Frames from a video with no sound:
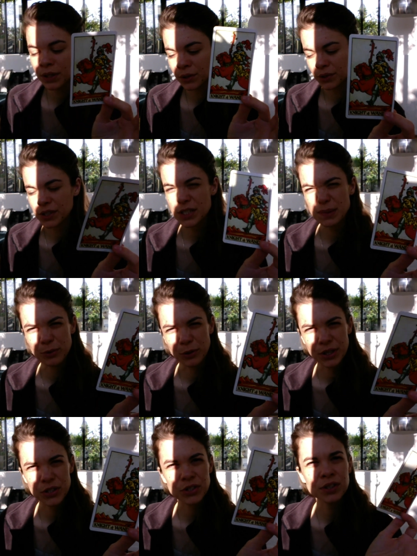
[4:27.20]
know
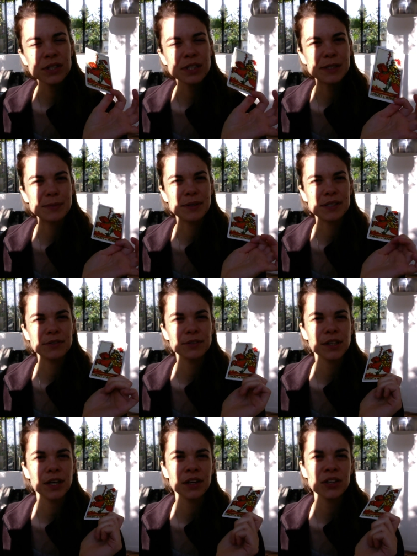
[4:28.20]
inspiration is a specific
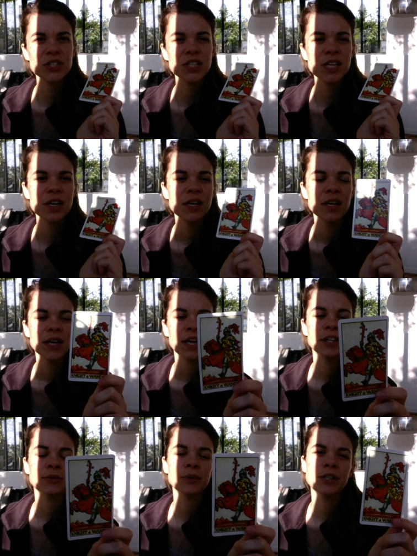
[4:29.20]
energy
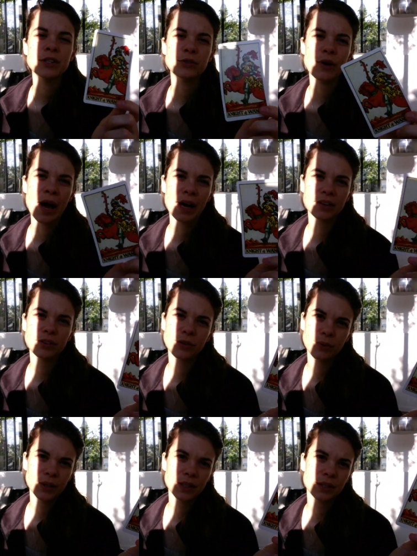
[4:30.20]
and we need to act
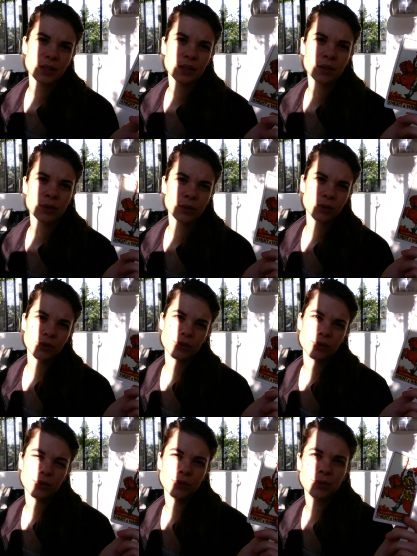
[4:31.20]
quick in order
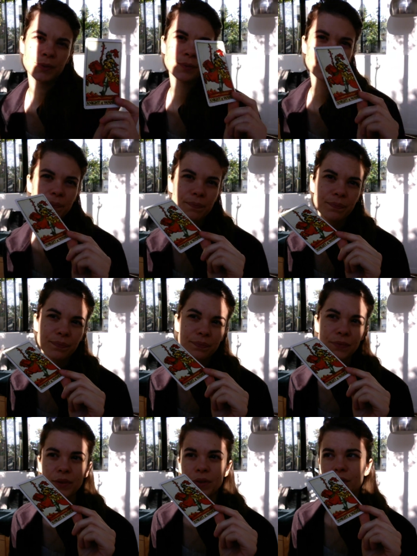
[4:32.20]
to
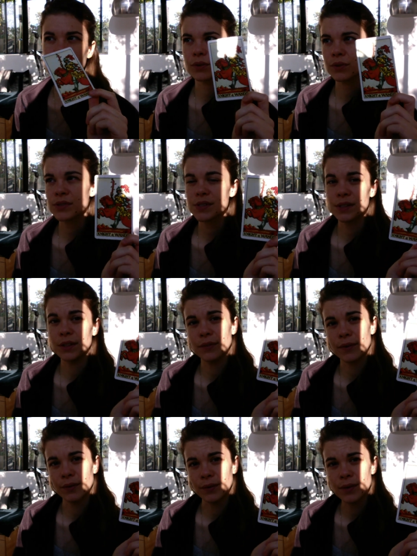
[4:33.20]
you know see it
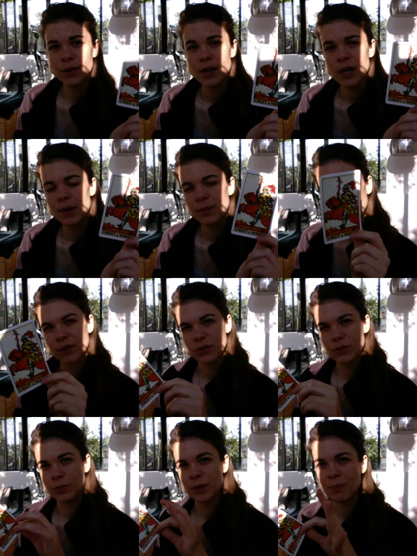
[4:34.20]
through
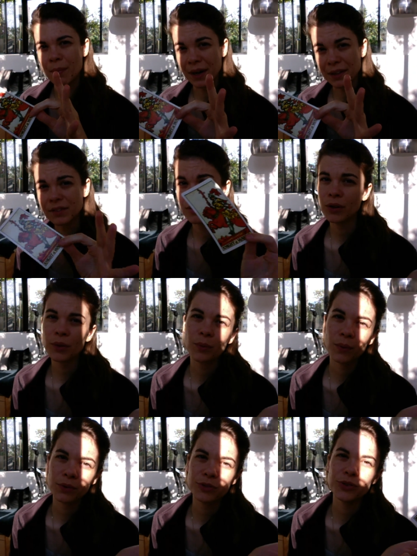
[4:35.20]
because we might not
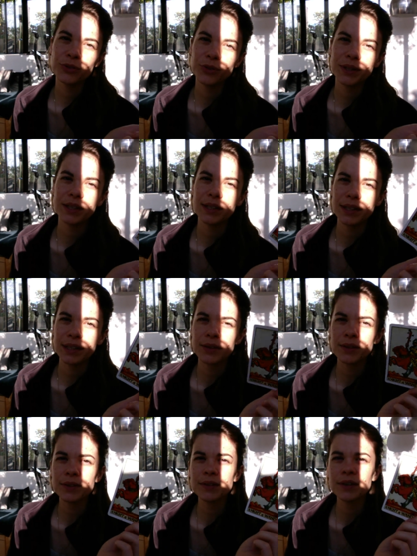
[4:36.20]
want to do it later
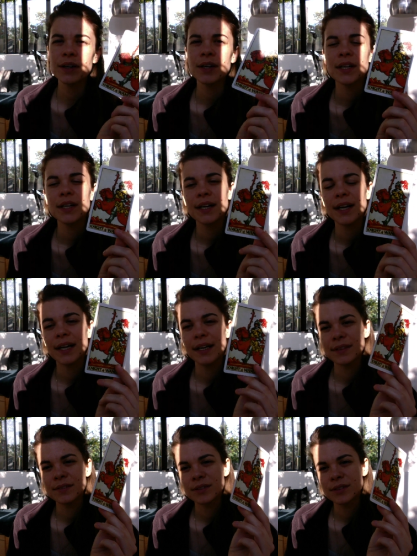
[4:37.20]
on
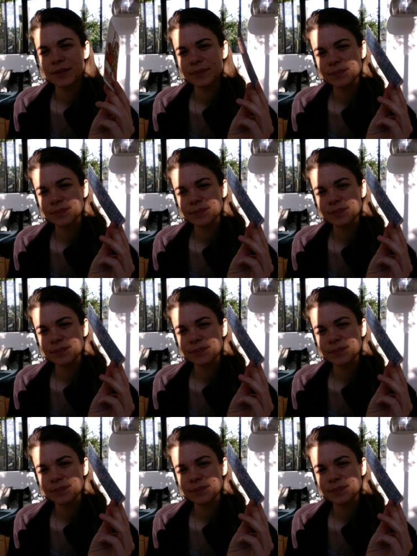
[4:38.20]
and